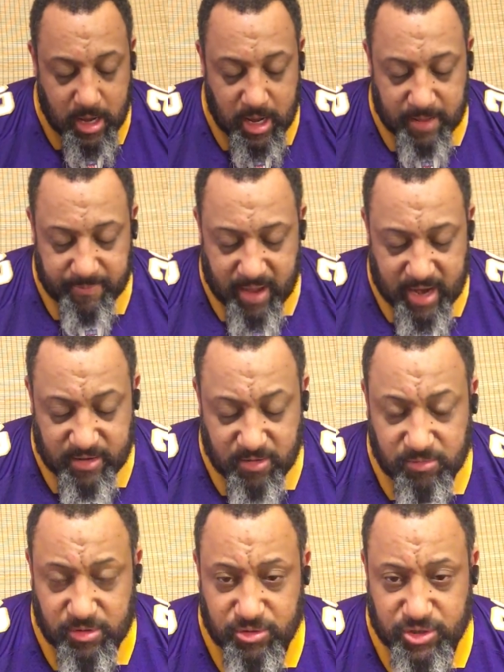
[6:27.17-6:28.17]
I
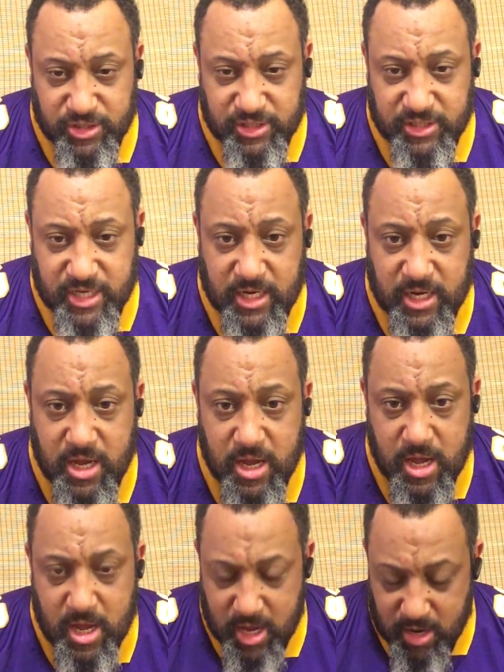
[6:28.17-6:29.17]
don't usually stick
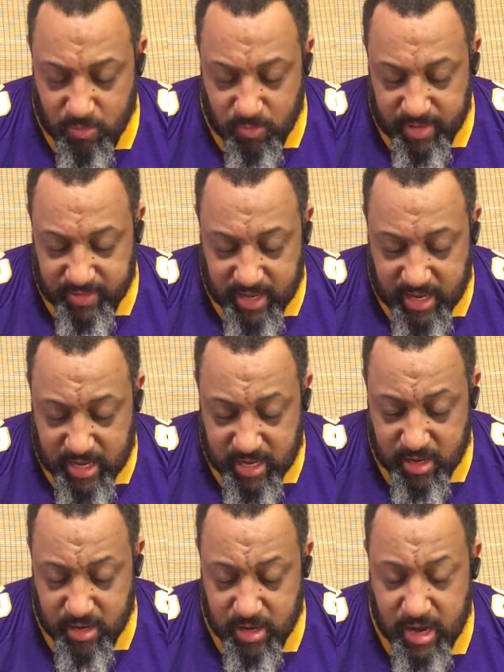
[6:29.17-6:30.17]
with, I
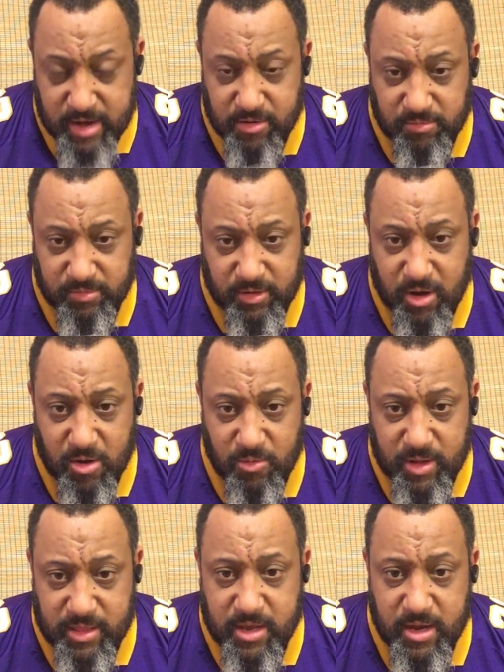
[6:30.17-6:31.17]
don't go
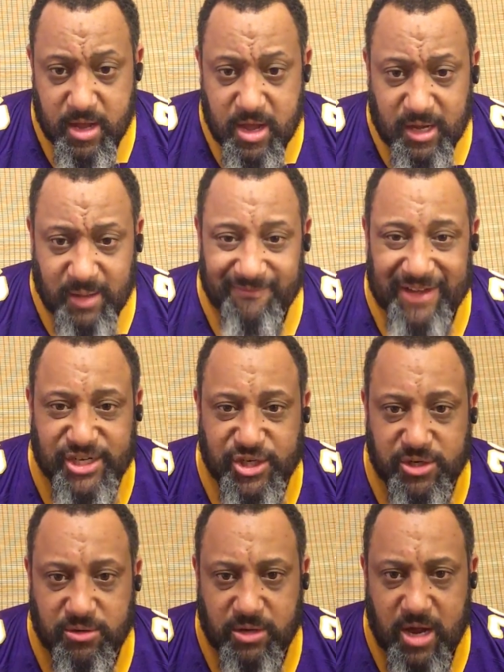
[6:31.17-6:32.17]
with
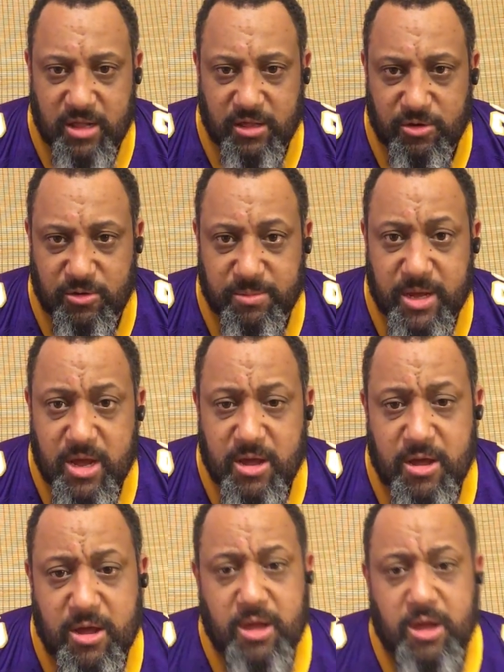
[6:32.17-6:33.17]
conventional gun lube.
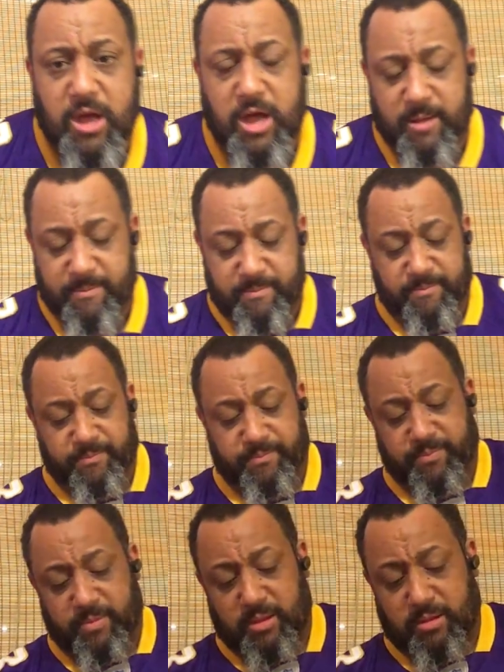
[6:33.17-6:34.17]
You
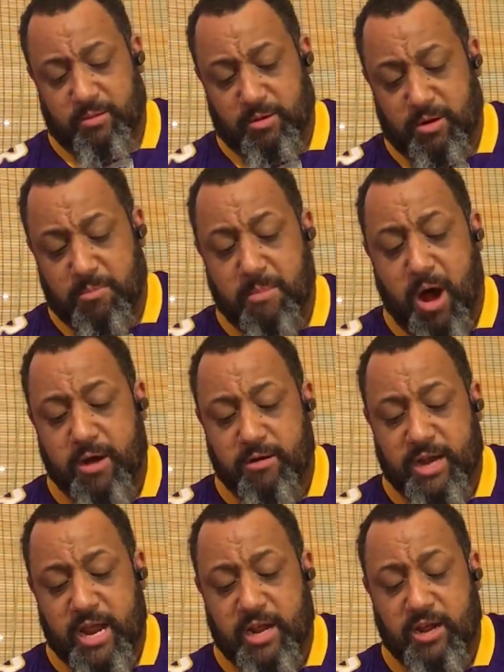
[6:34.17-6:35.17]
know,
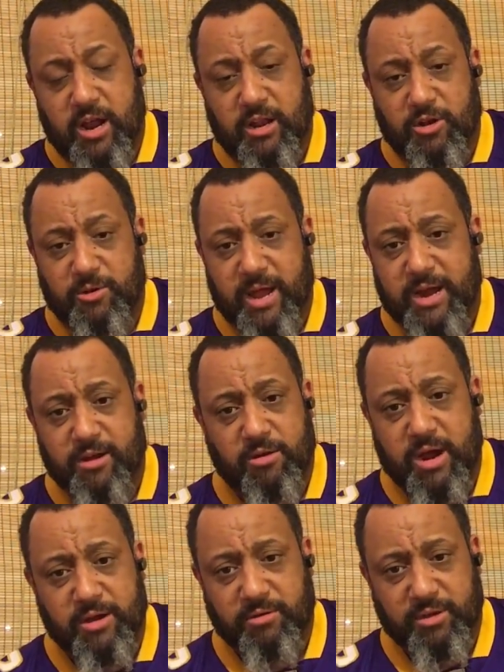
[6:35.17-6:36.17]
modern day gun lube. I
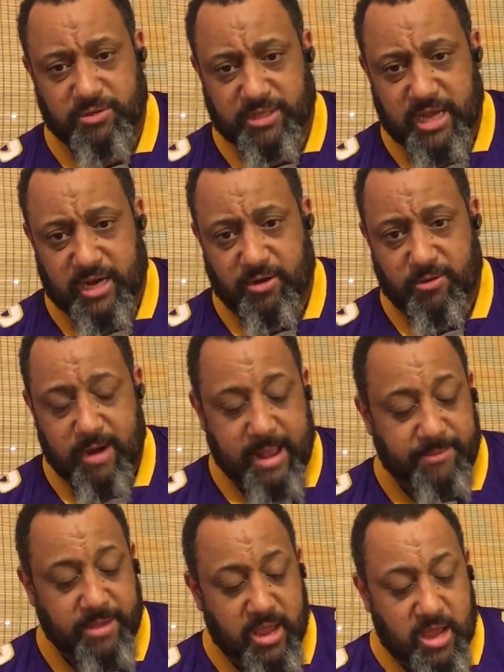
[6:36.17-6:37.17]
don't use that
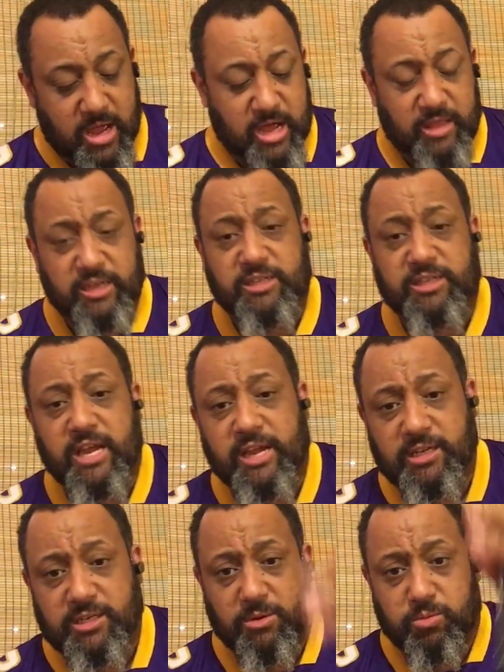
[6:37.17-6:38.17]
crap. These
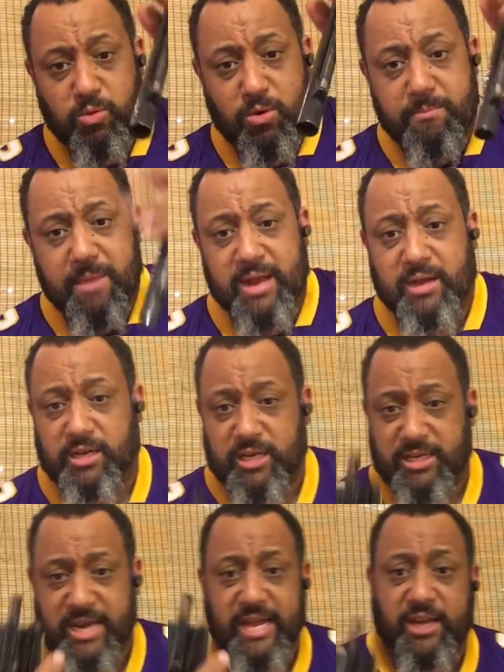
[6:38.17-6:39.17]
things were meant
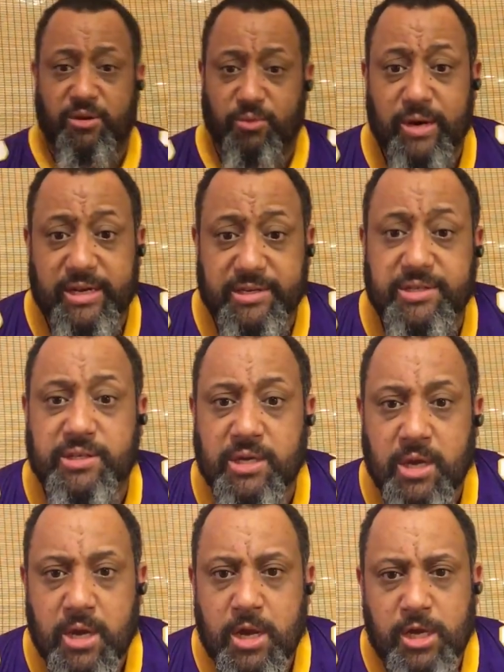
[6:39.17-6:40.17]
to take grease,
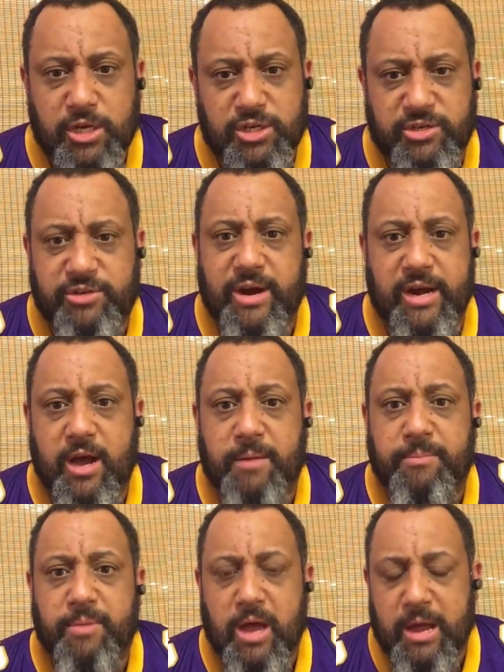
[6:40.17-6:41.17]
straight
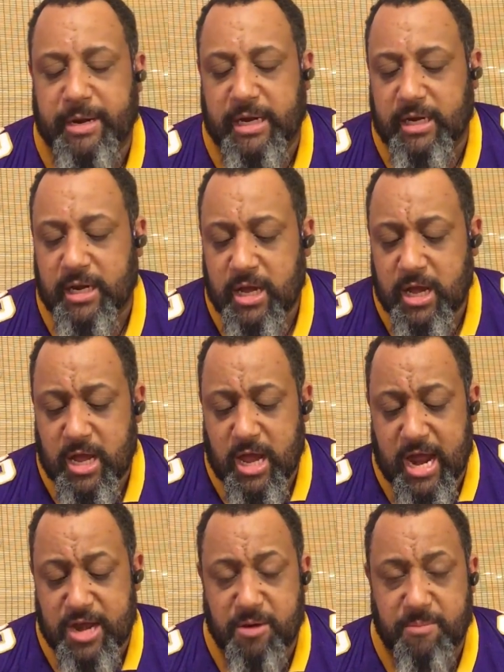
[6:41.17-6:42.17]
up. I mean,
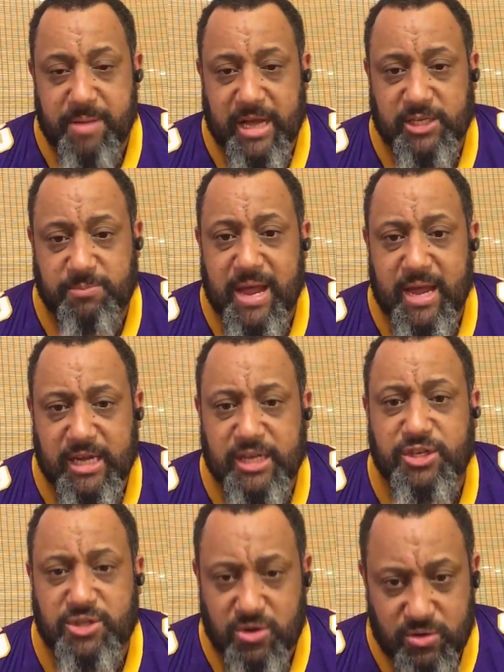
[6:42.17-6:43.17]
and your best bet
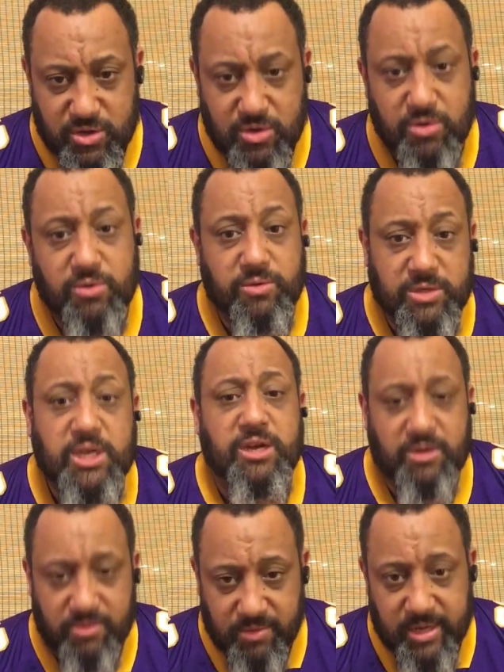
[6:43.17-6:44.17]
is to use
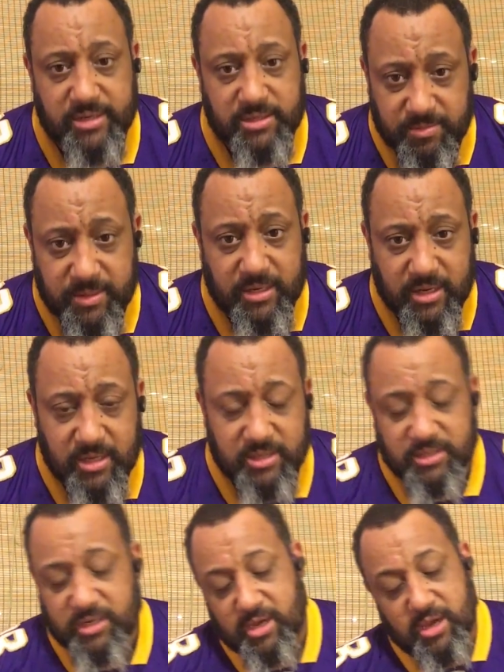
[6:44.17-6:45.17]
grease,
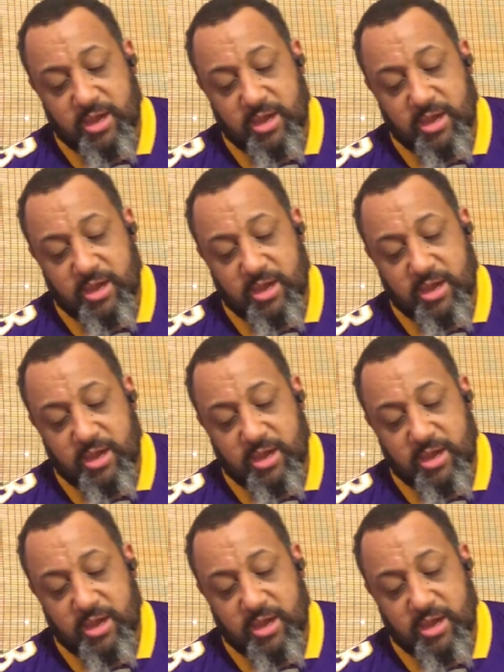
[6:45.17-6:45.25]
because